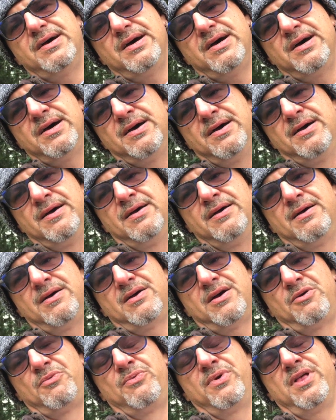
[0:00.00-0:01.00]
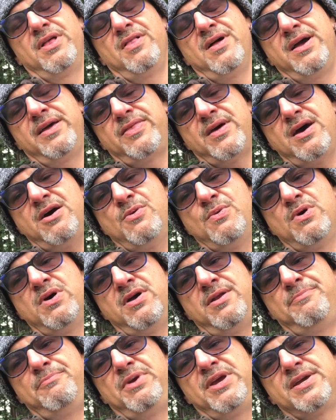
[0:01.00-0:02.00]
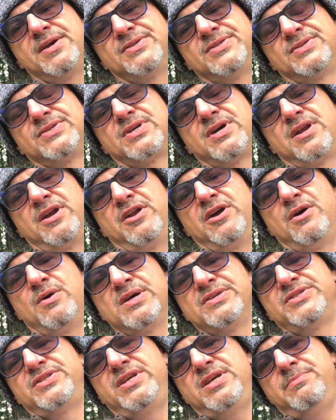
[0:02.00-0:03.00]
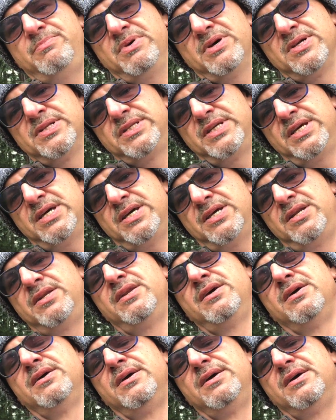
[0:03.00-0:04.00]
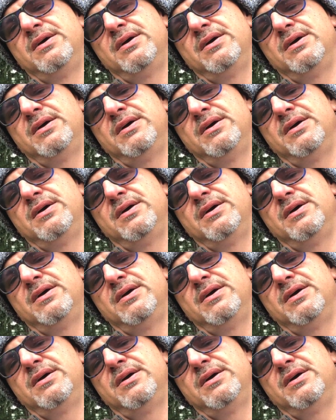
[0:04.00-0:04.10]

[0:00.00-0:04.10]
I really like that one because it's got an OSD built in,